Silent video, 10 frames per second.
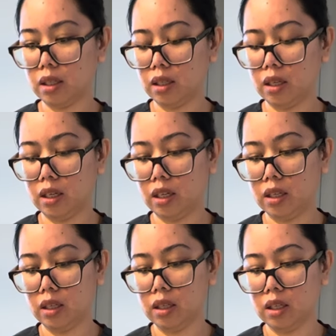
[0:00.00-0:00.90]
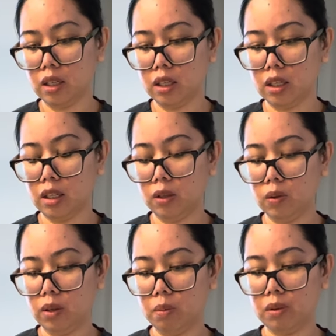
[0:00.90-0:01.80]
and then you
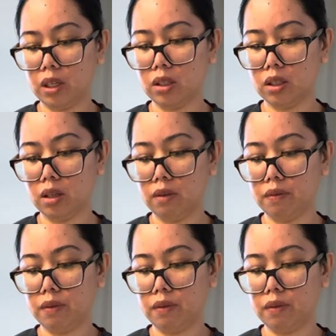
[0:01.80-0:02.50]
want to brush off